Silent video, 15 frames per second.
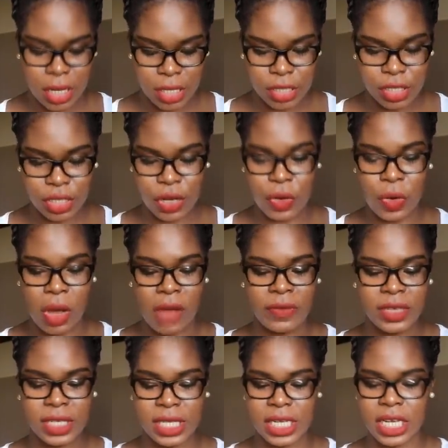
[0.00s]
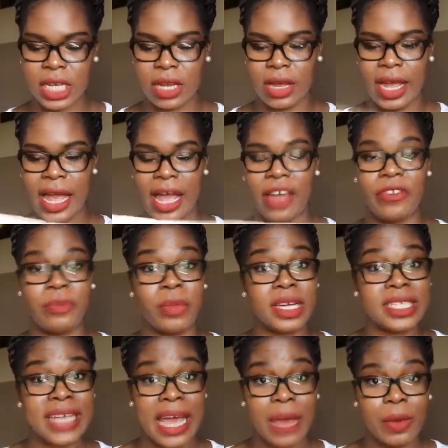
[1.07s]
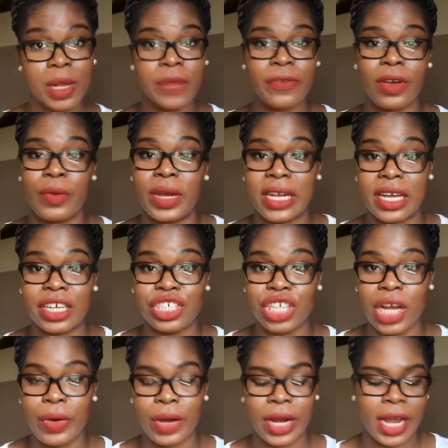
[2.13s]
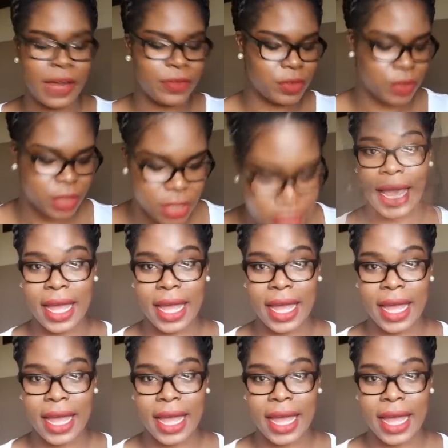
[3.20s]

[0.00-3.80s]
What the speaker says: So obviously I have my towel for when I shower afterwards,